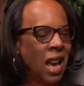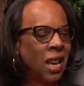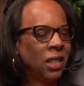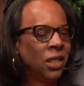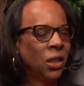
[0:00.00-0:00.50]

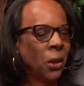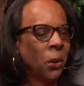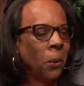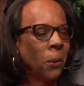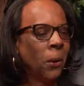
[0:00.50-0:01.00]
And
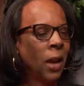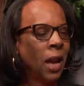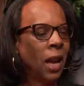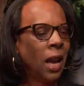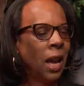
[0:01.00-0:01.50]
so,
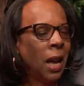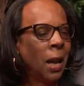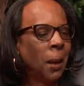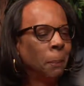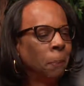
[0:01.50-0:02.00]

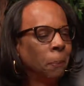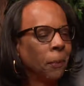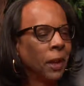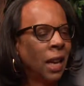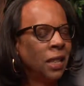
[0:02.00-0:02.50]

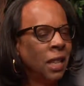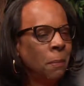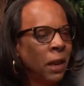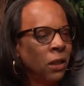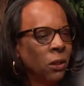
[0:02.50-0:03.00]
I did
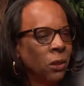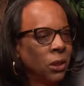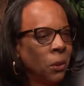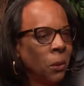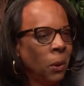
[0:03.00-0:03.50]
medical
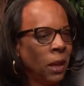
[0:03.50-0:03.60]
school,